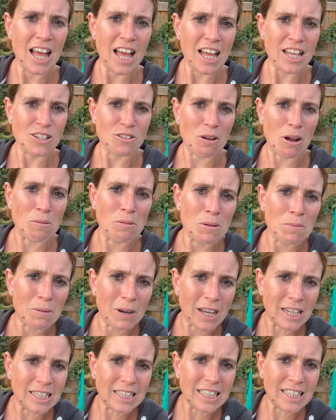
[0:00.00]
So I'll be
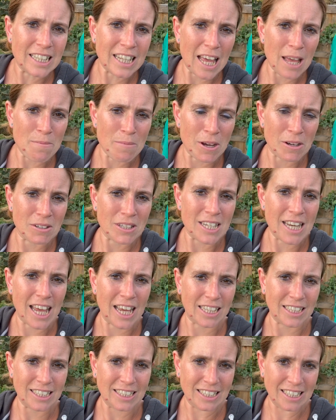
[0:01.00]
planting them out
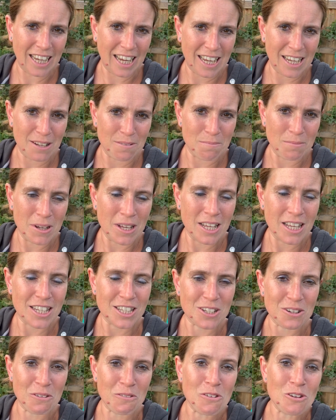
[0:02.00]
next time.
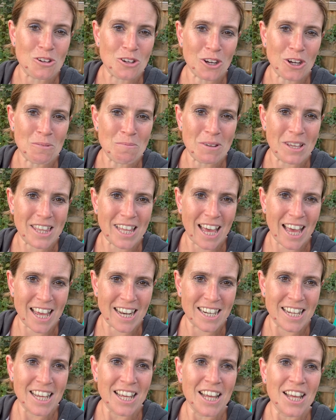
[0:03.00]
So if you join me then,
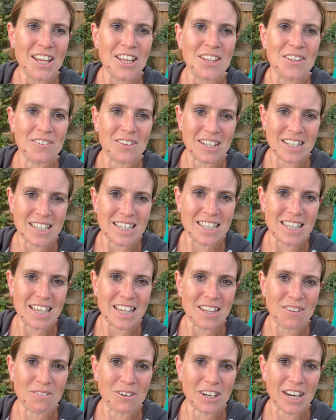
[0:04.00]
you can see
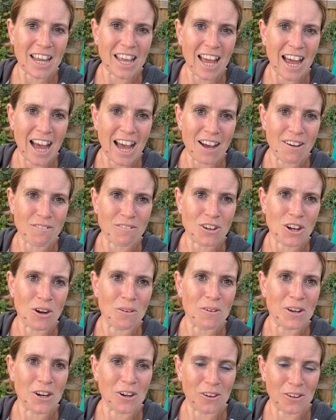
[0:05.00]
what I have
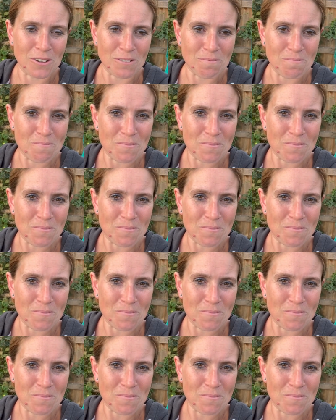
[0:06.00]
going on.